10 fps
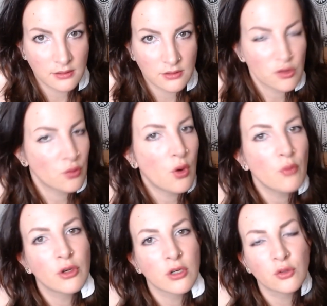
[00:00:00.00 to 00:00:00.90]
So what
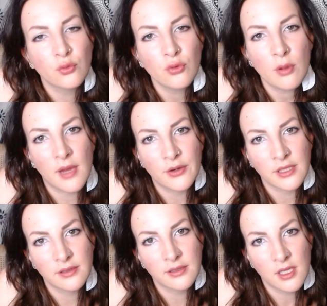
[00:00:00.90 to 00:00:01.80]
we're gonna do about
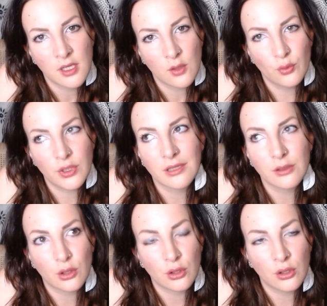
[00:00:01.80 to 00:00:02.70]
it? We
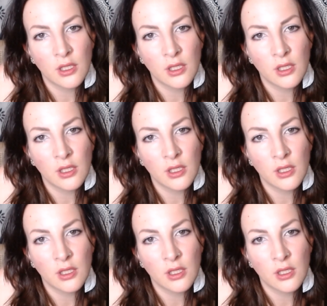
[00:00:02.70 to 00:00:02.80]
cannot